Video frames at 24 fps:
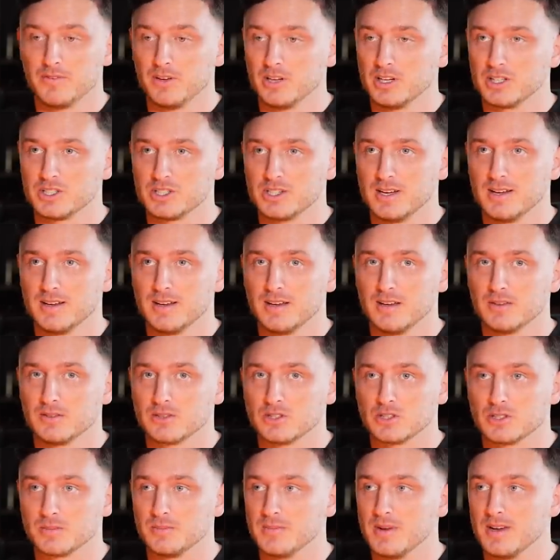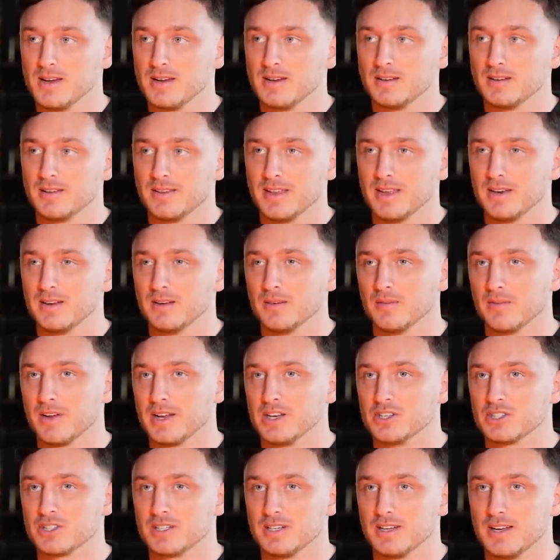No, first year it was just me, and then
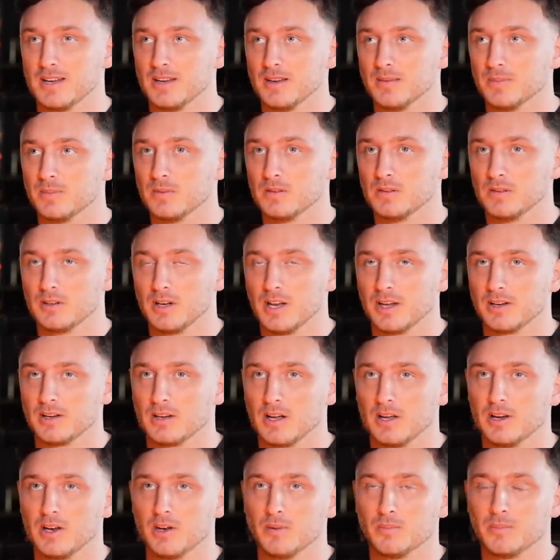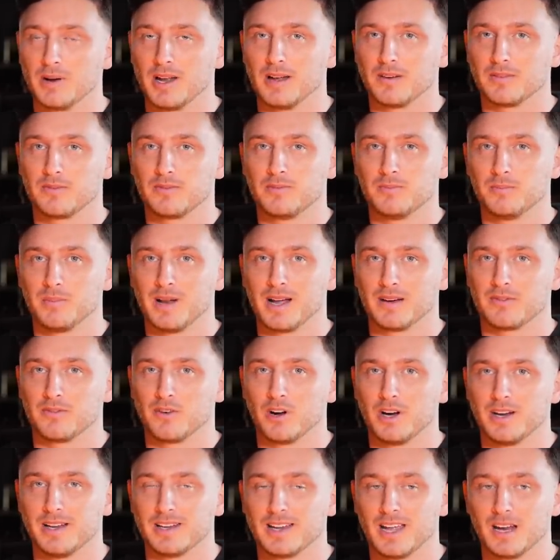eventually, like I know Black Black
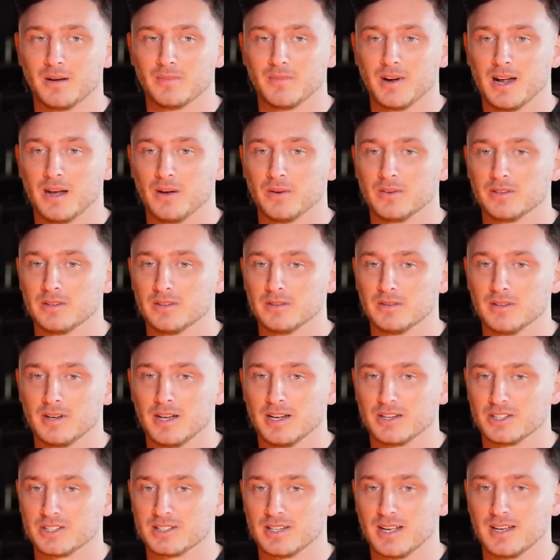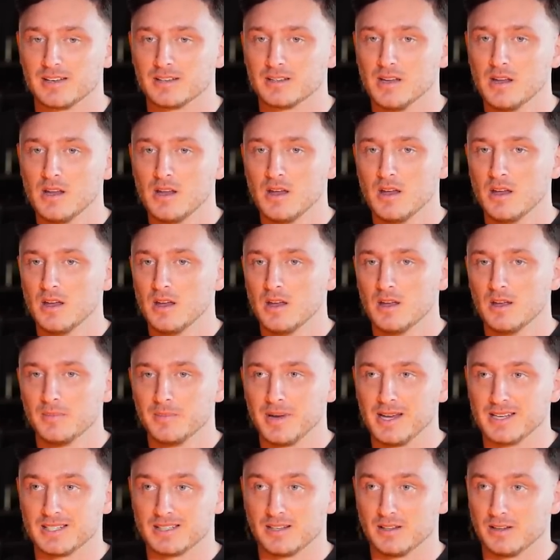Friday came around, and I just had
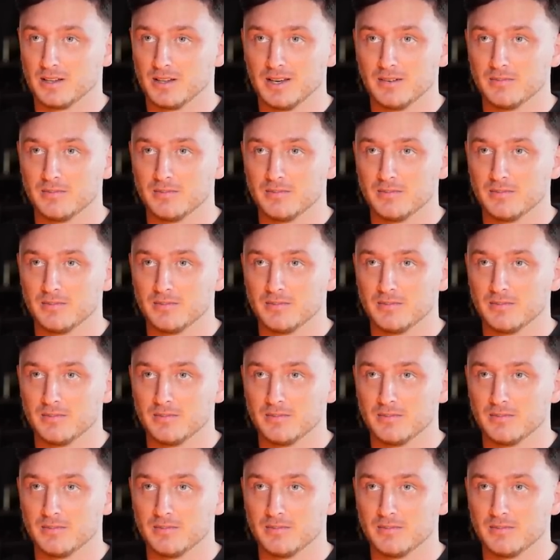basically the